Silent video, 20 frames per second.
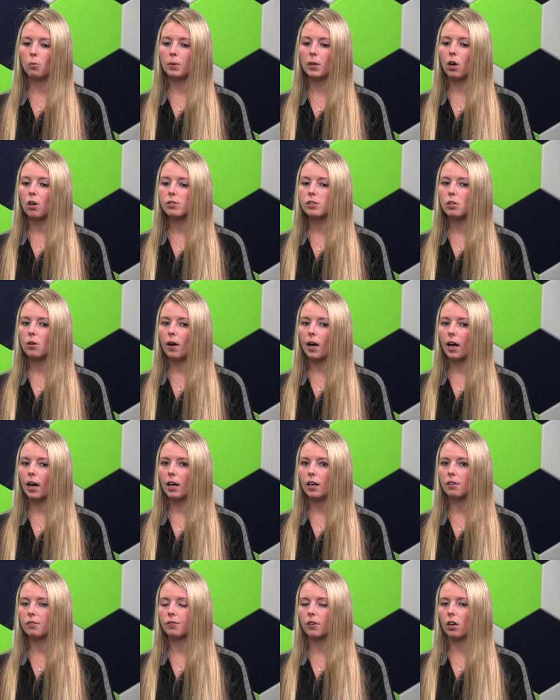We also
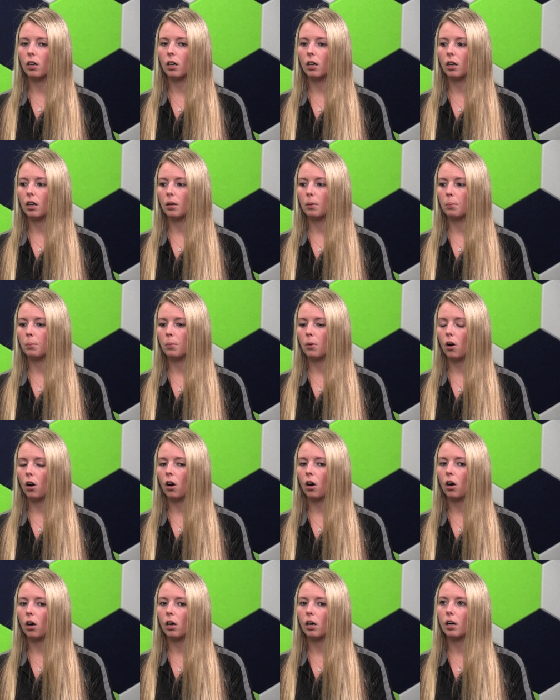have
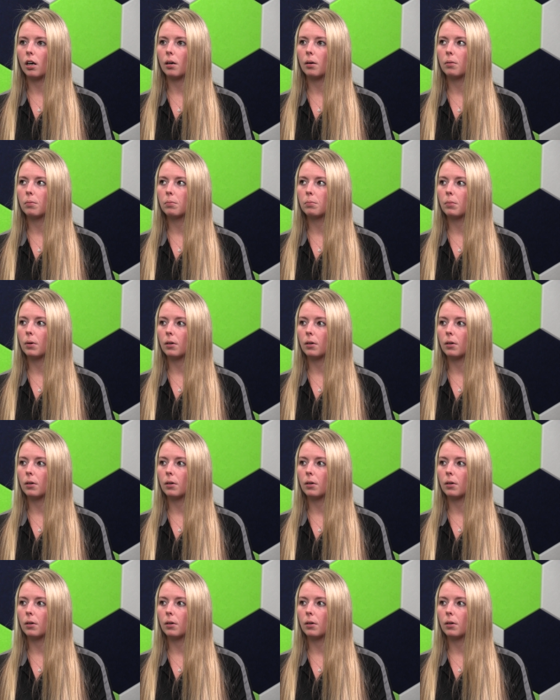our